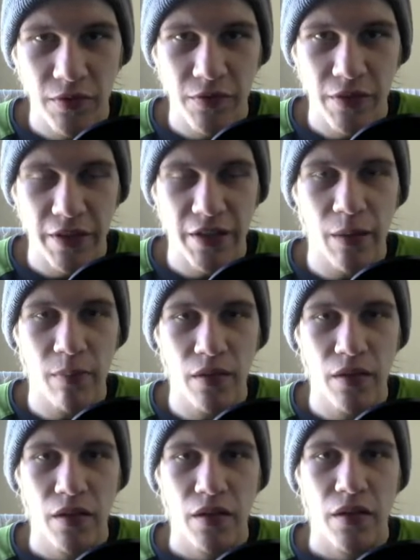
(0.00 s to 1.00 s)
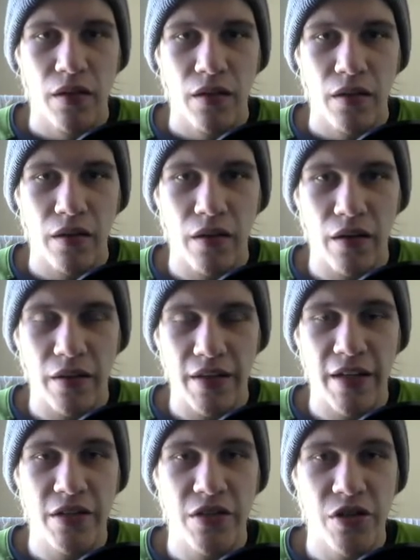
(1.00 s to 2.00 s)
the double, the
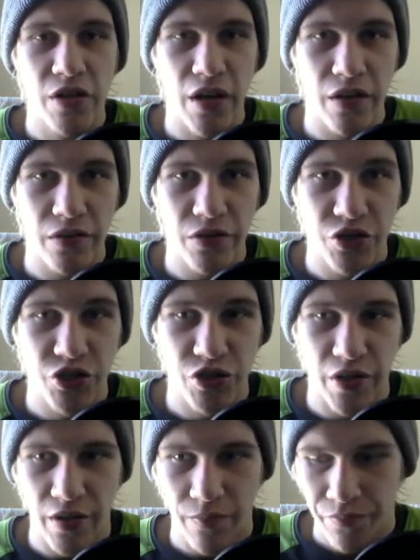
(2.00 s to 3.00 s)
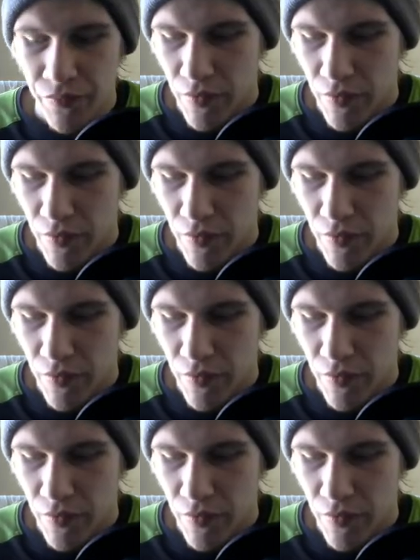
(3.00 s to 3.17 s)
integer, and the string.